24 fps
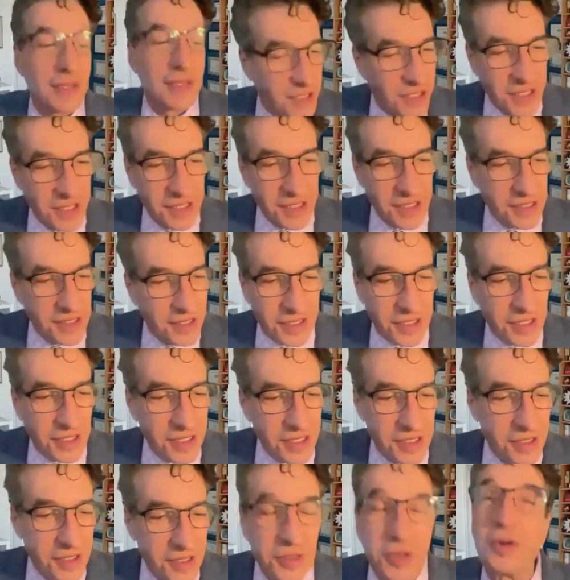
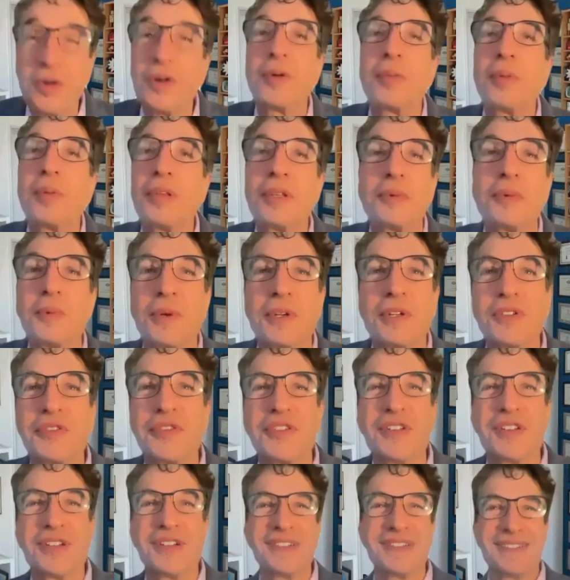She's adorable and
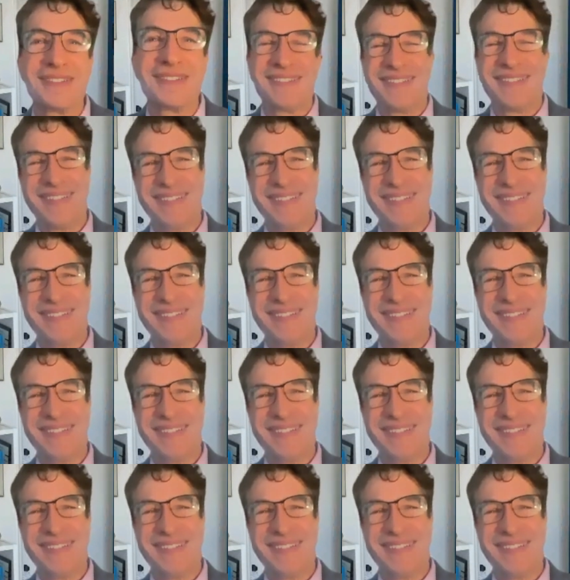wonderful.